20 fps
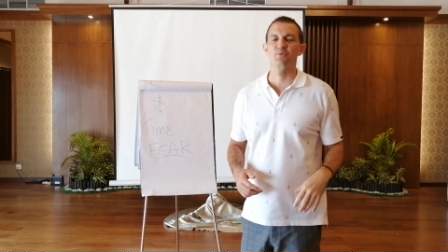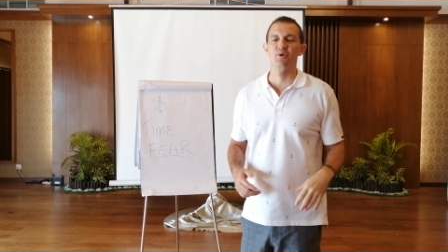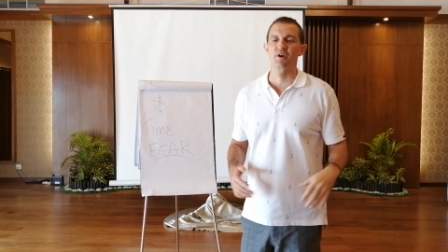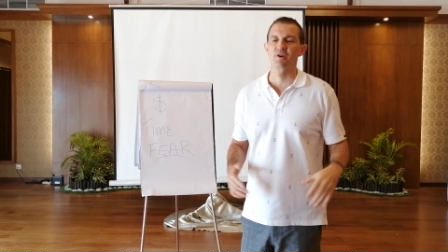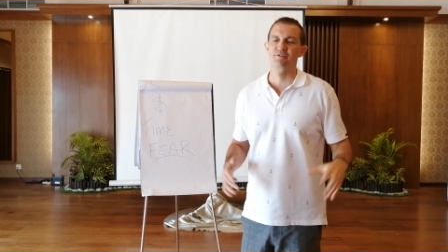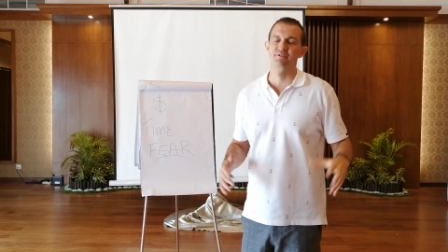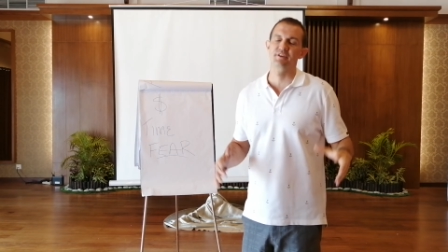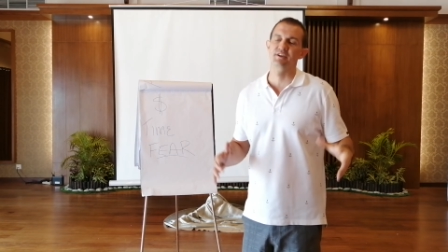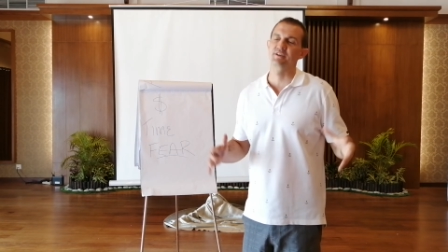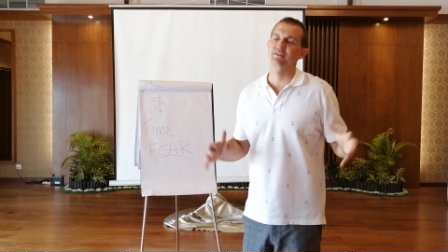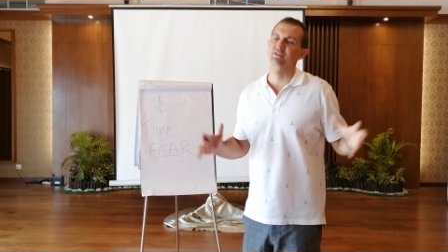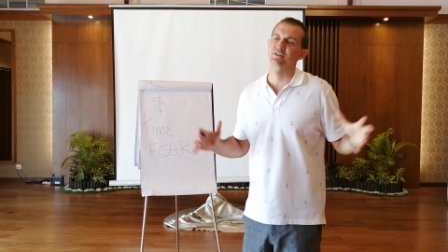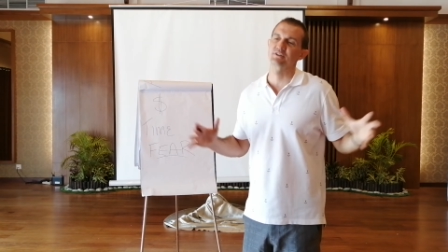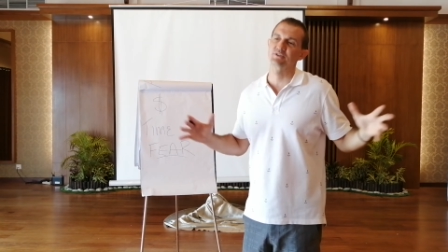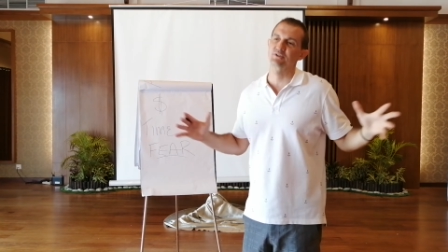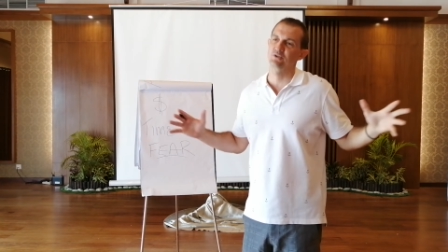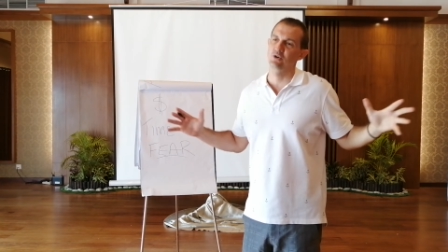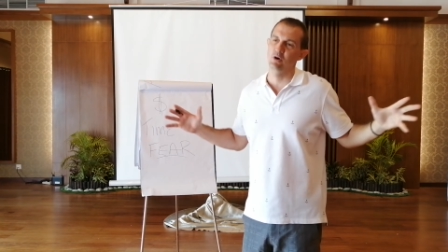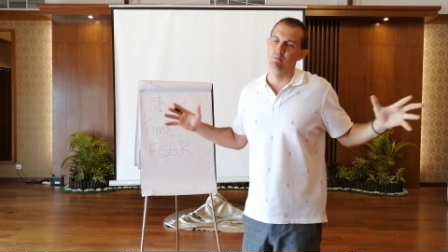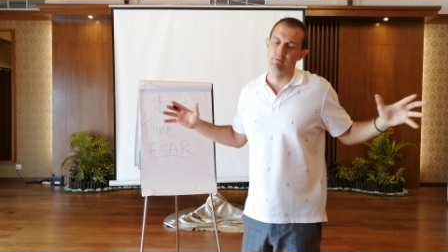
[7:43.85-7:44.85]
where things
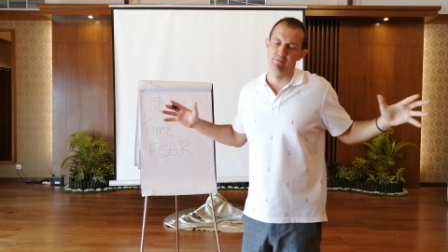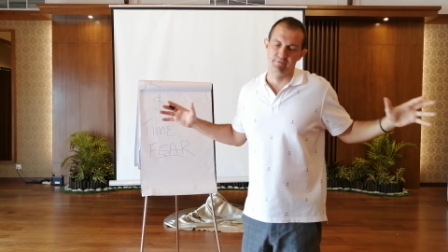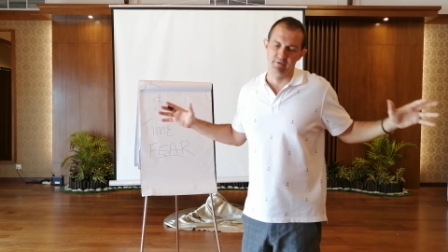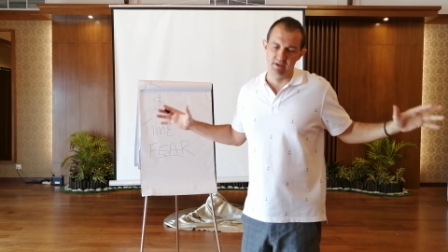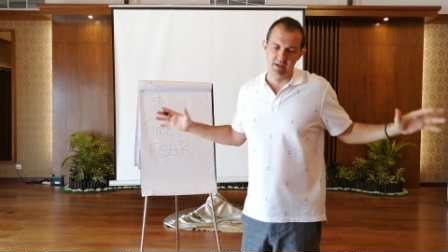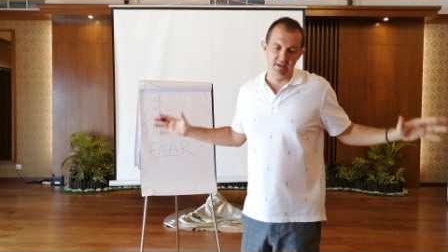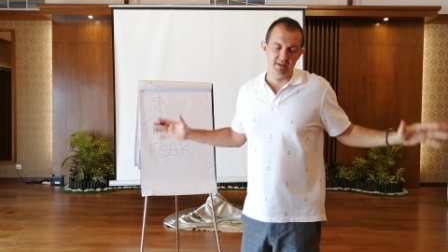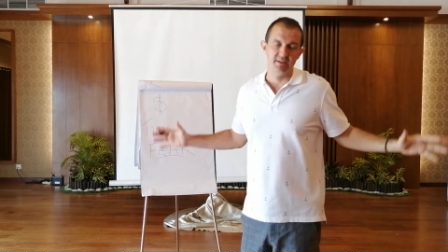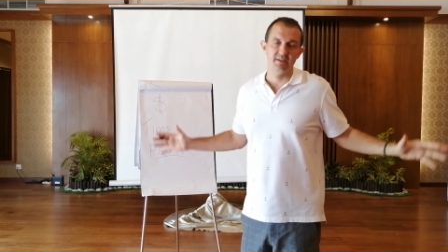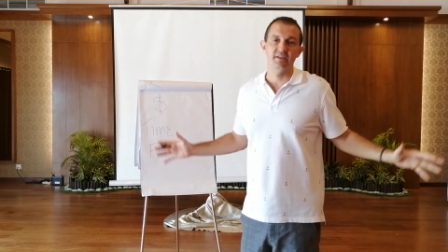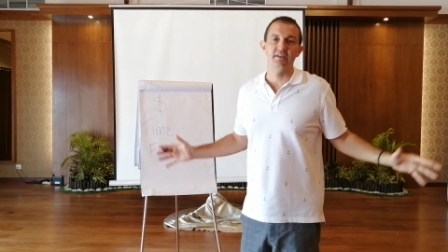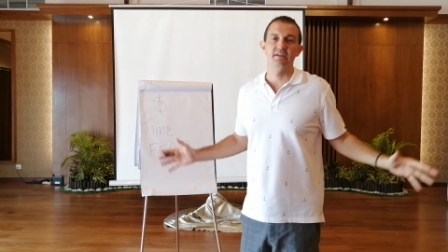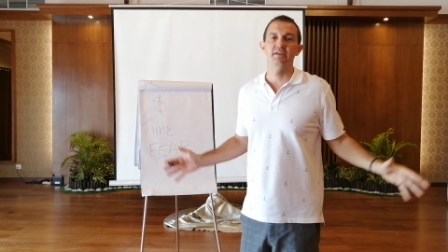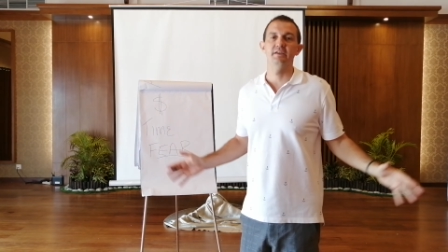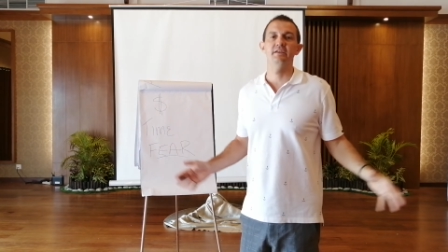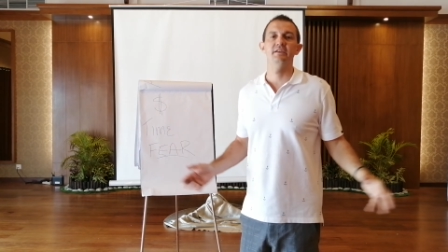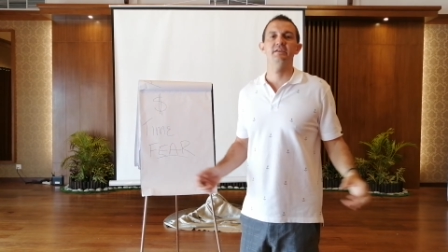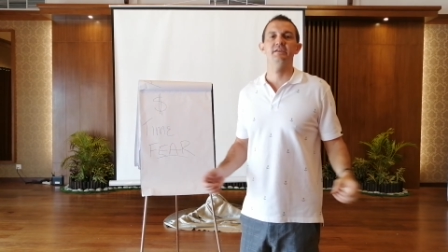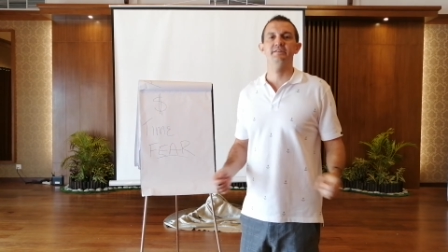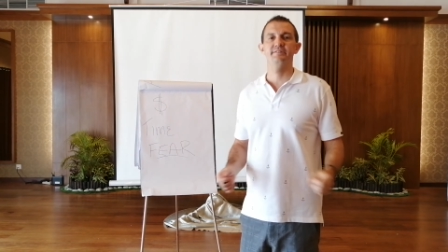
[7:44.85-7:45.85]
just come with
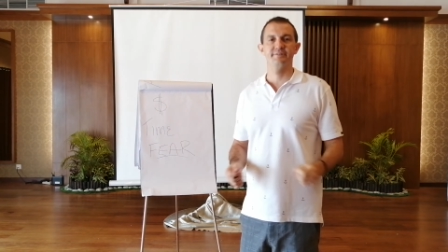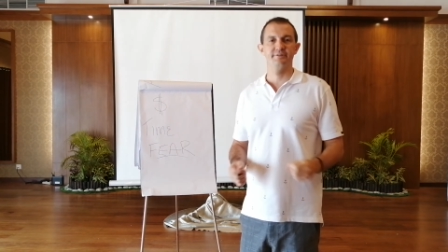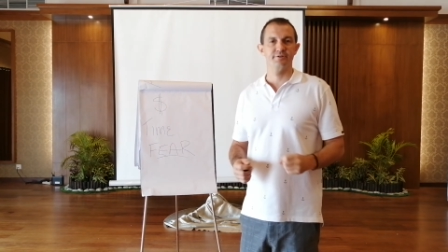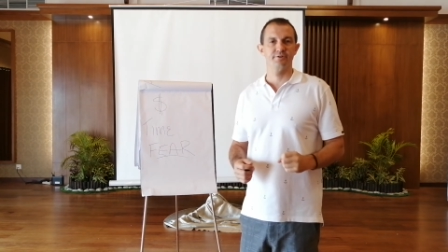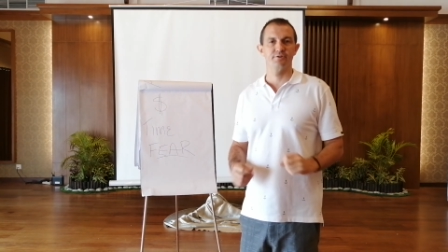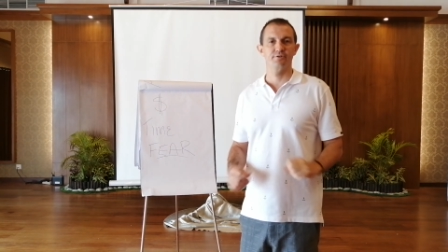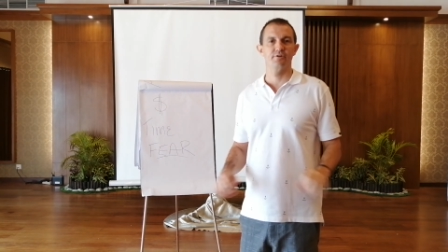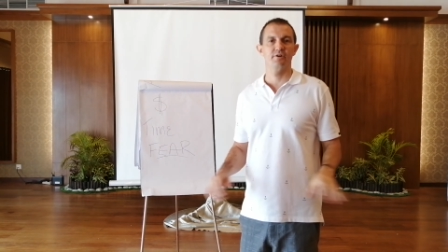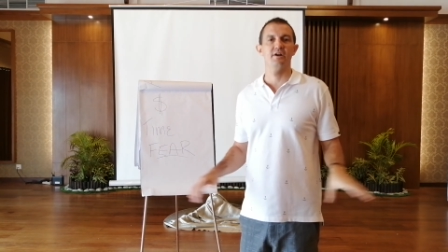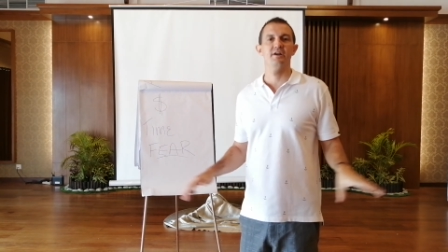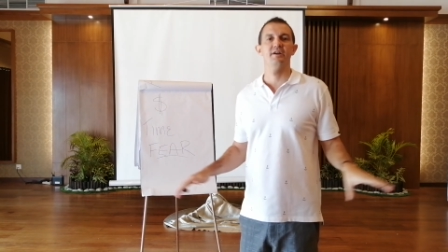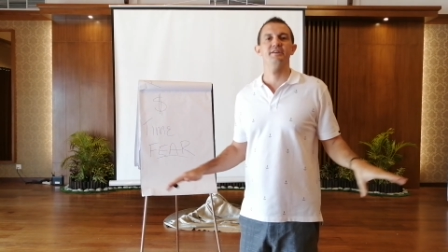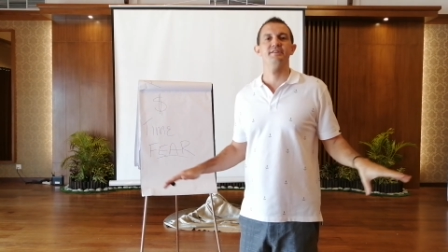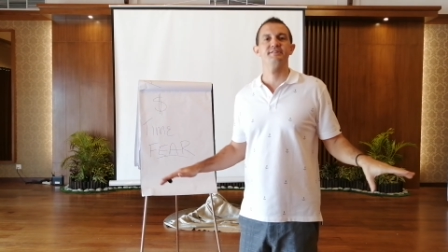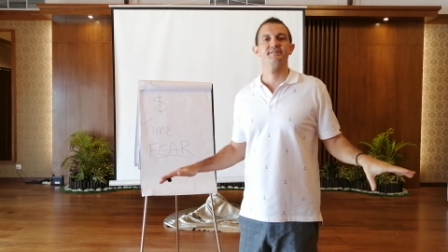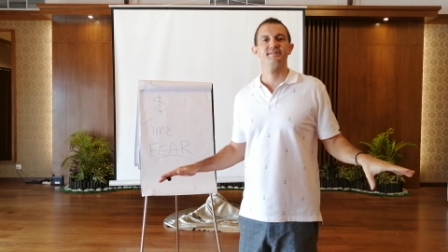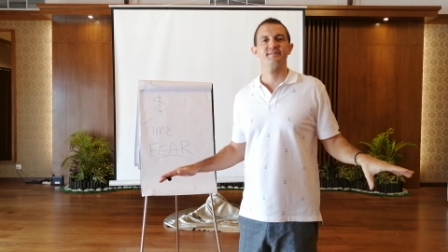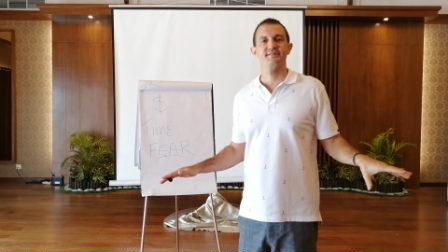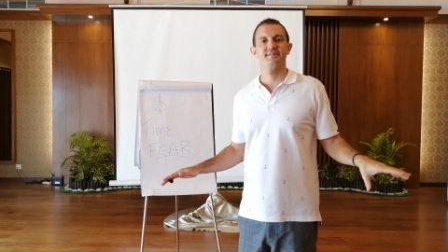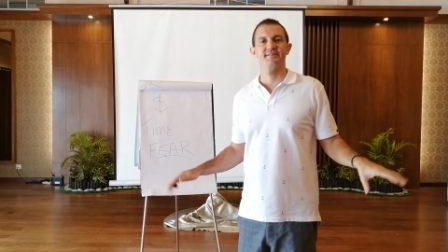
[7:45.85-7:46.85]
ease and
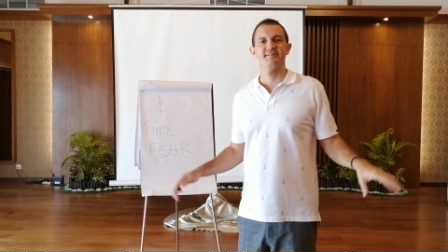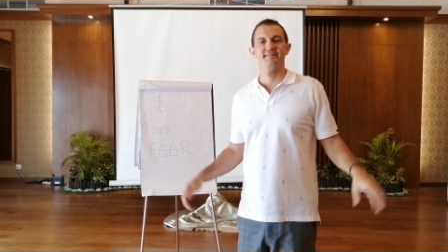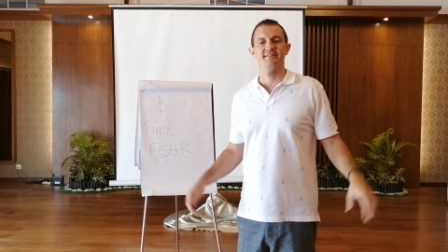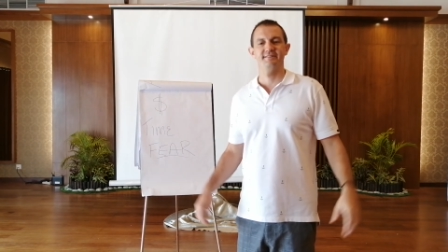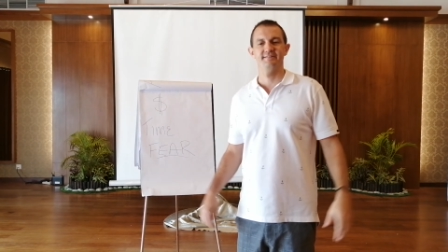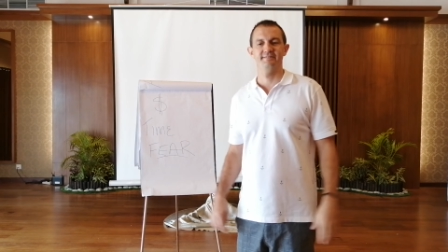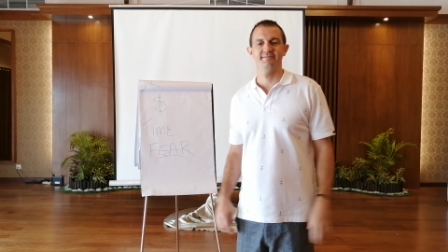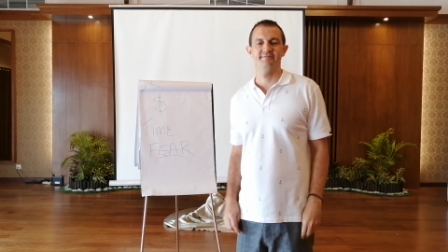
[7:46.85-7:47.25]
grace.